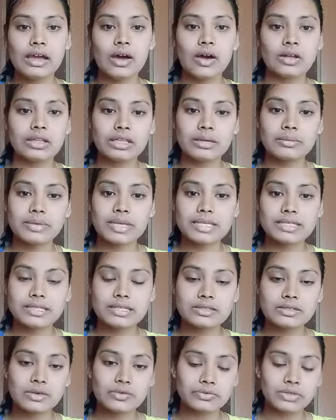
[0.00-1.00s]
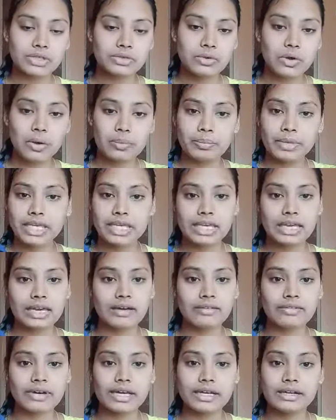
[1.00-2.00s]
on the basis of the topic
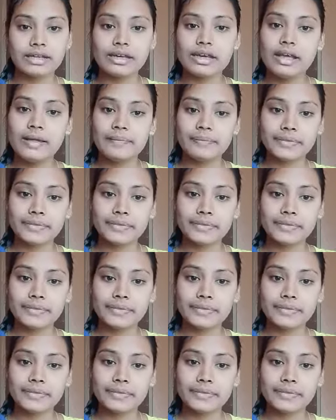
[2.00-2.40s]
covered